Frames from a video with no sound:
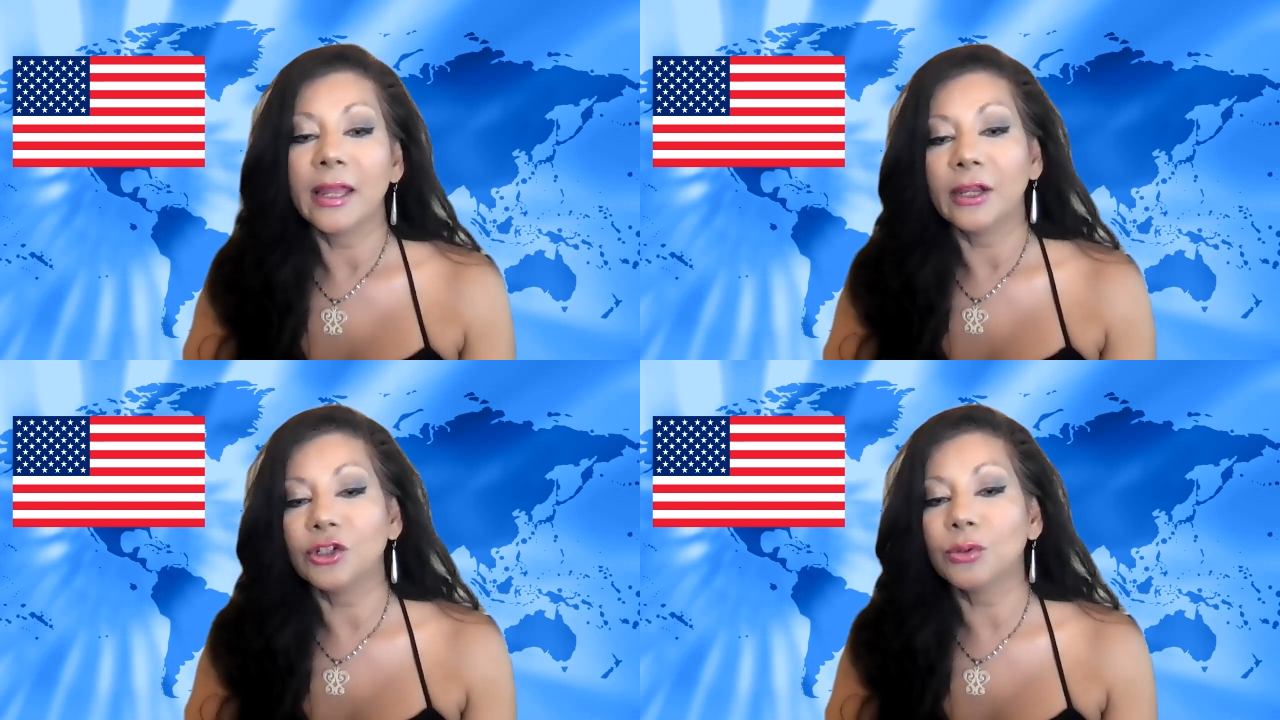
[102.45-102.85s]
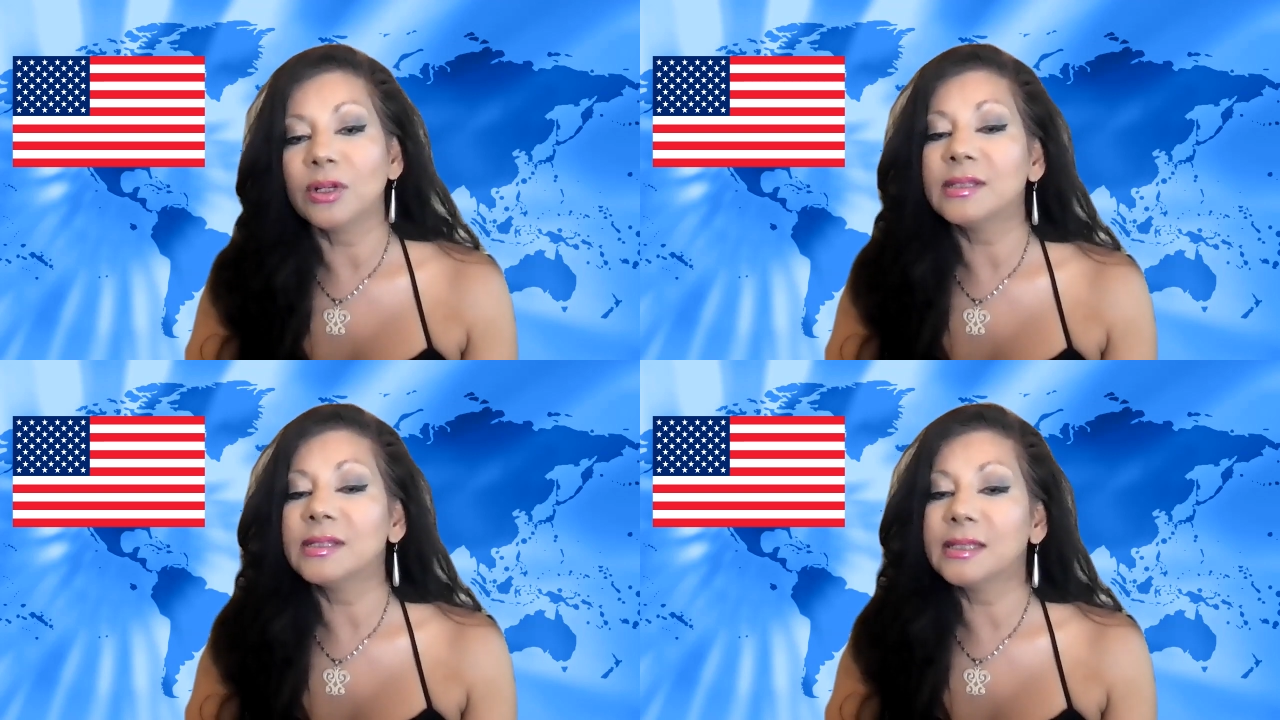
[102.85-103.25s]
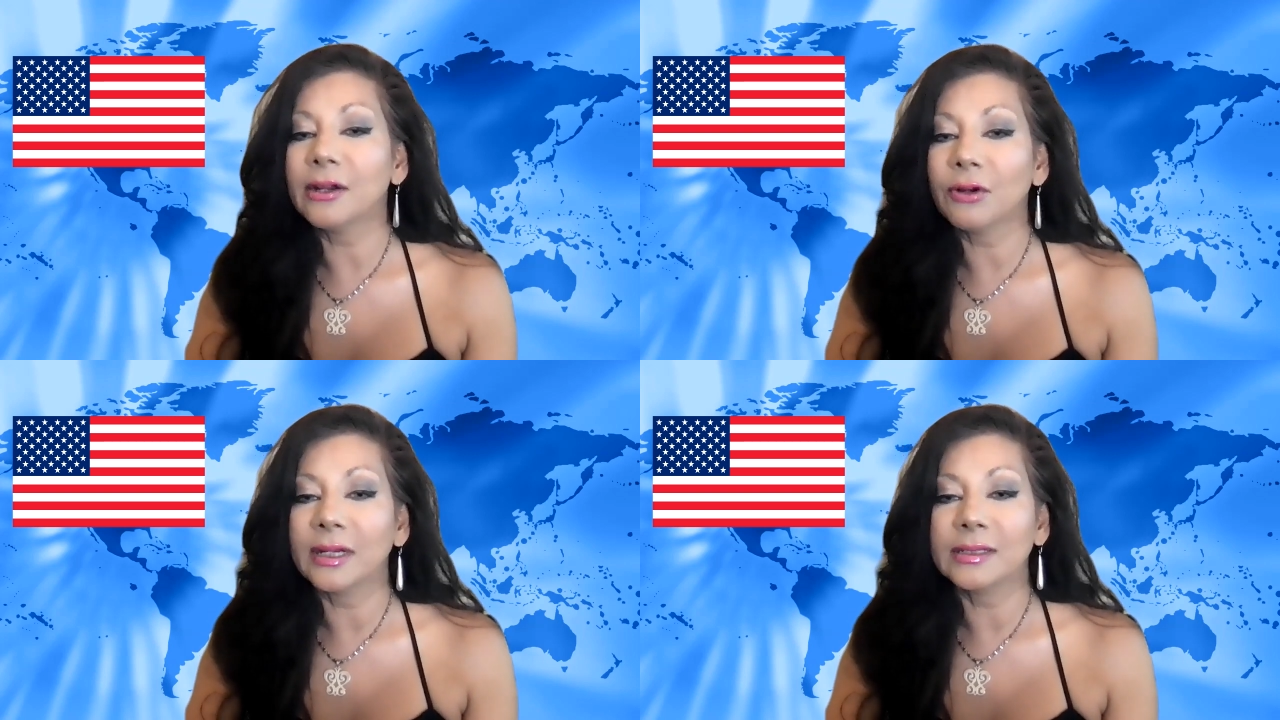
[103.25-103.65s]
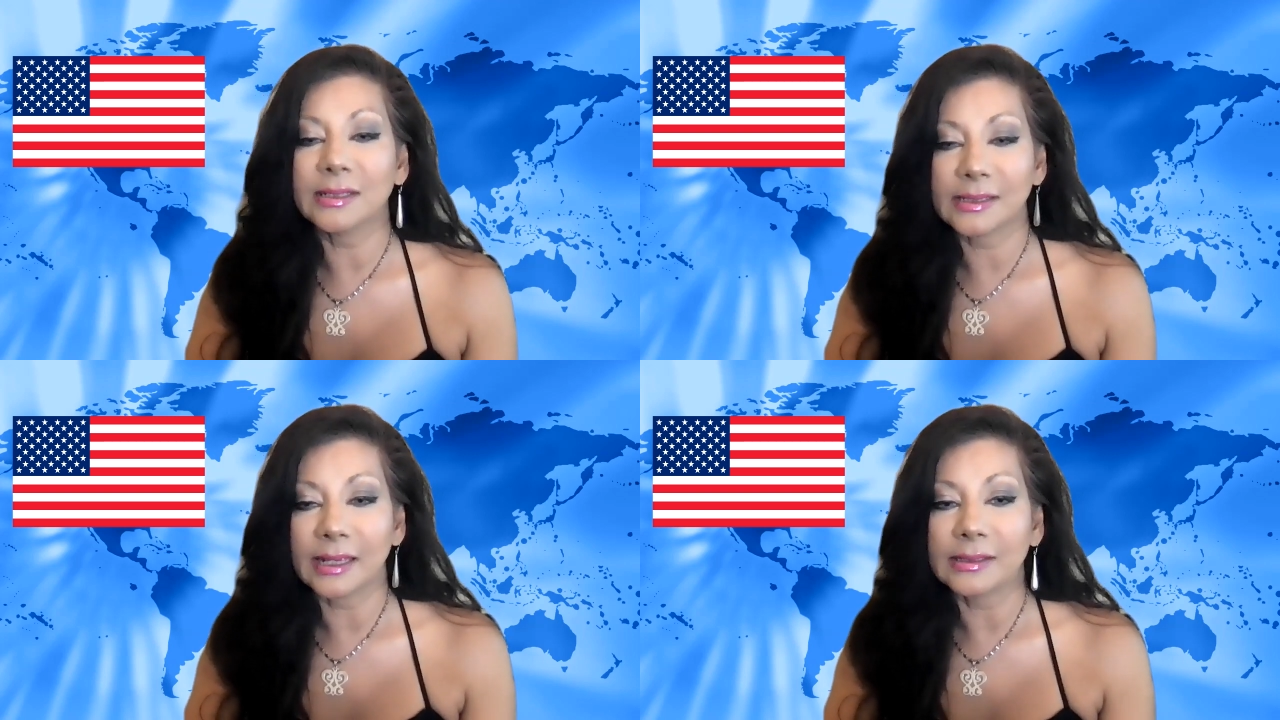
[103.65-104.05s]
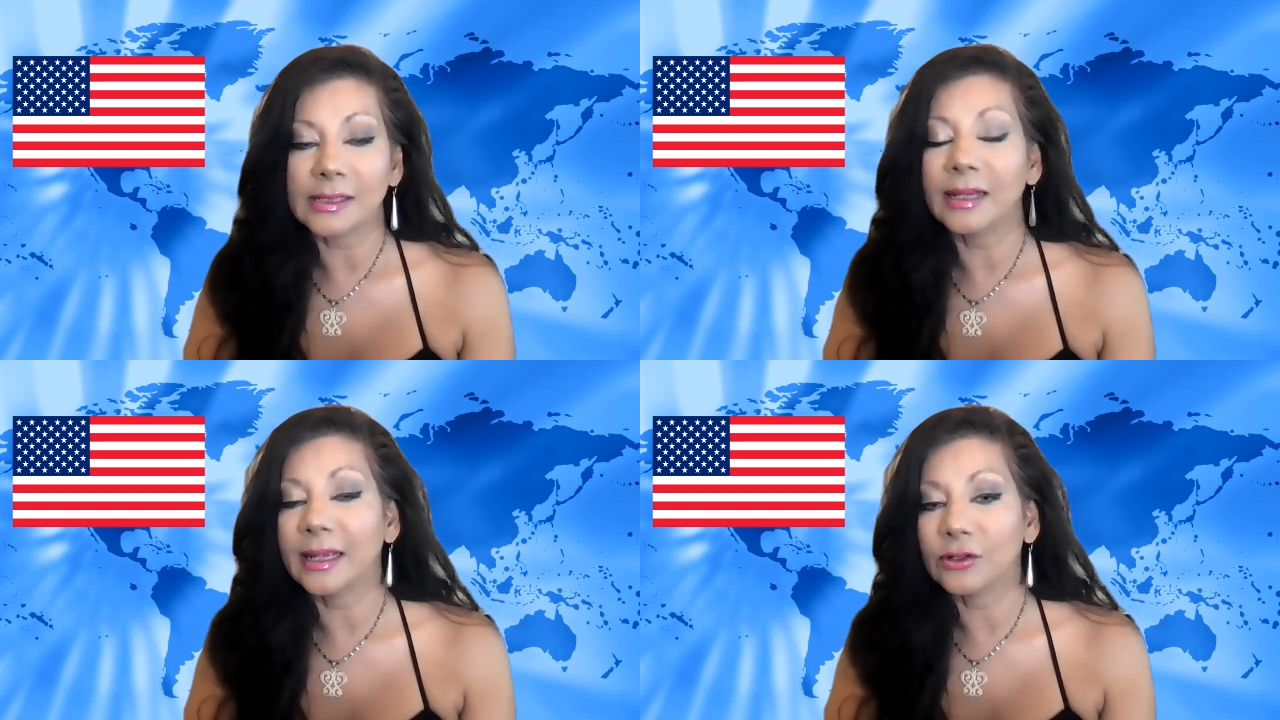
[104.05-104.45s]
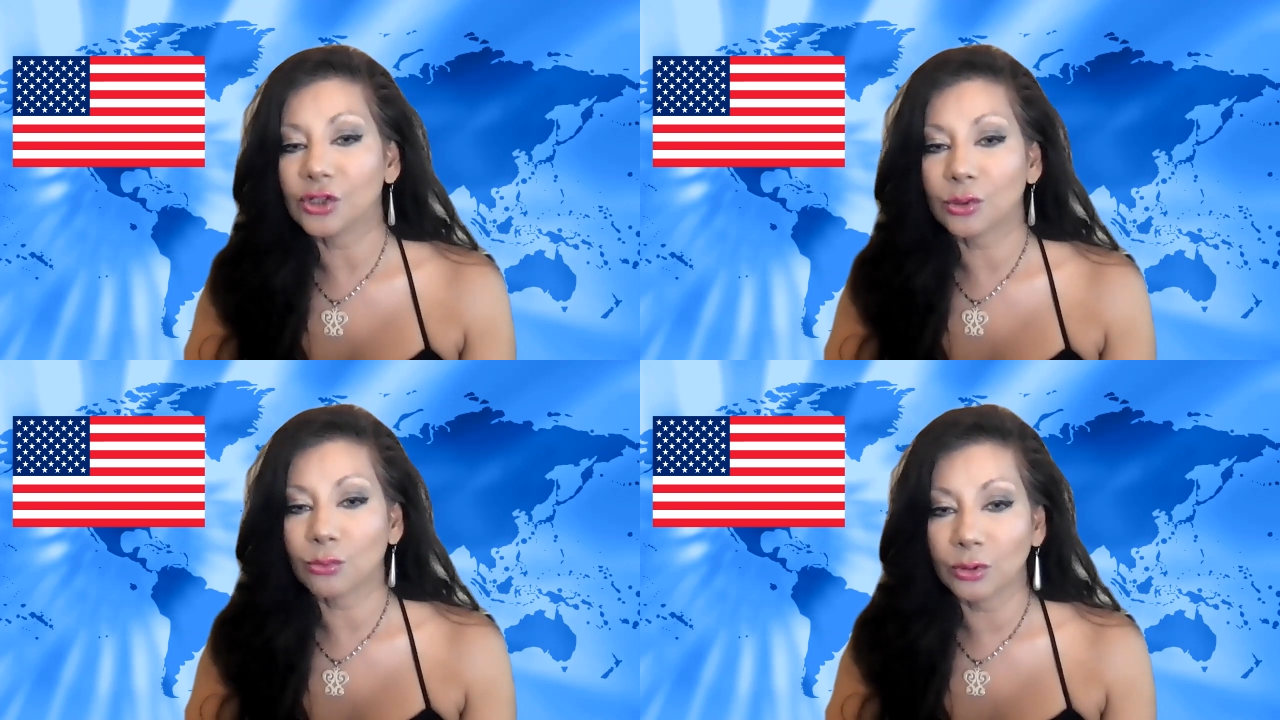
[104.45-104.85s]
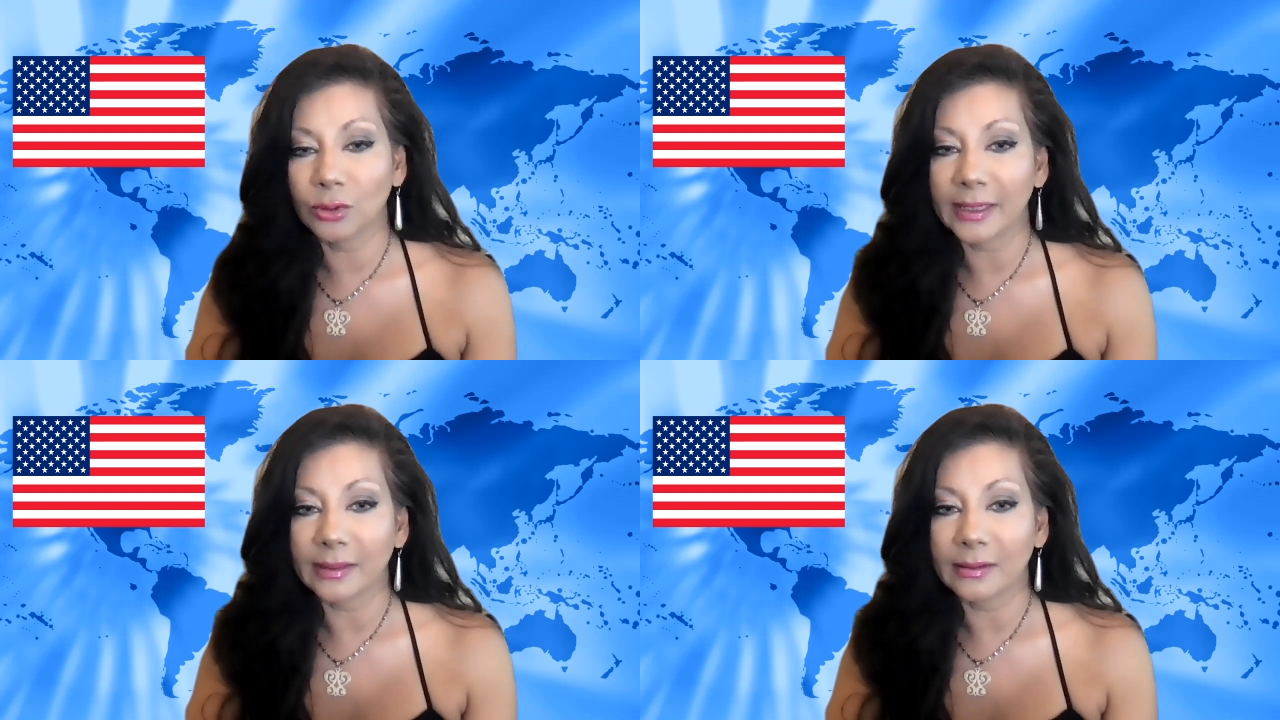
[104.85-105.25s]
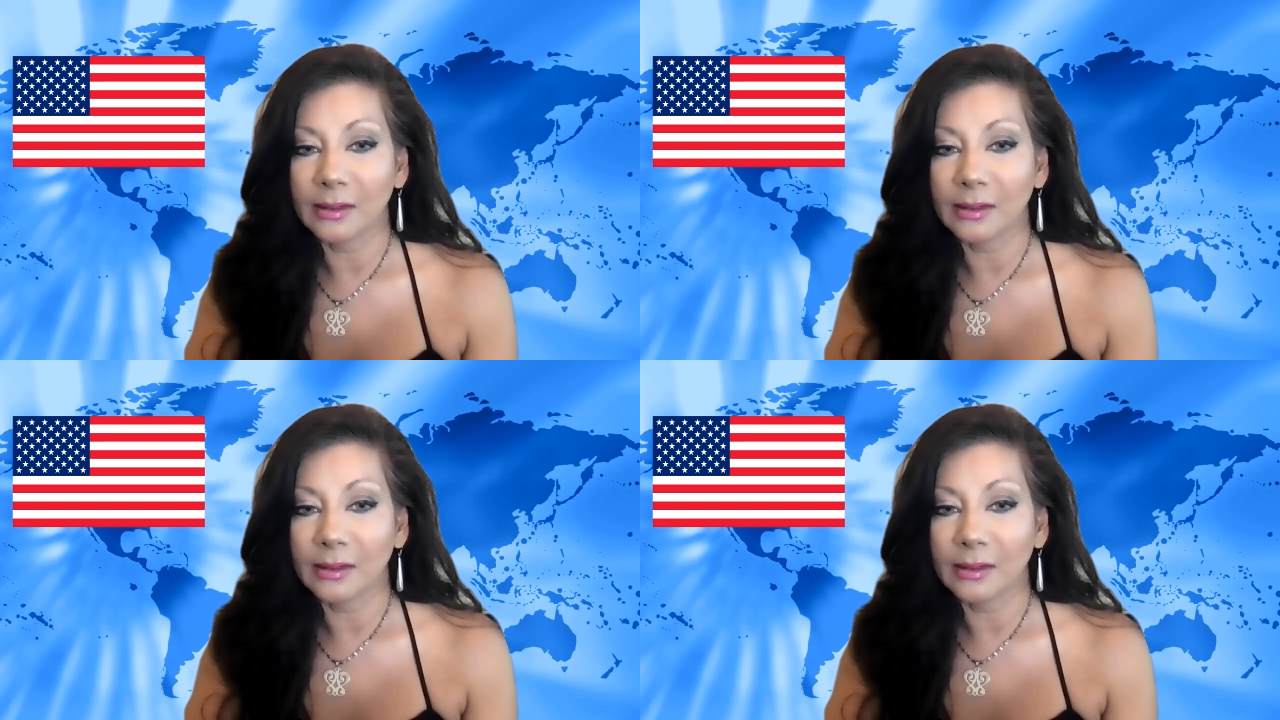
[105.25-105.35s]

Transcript: issued a searing dissent against the ruling.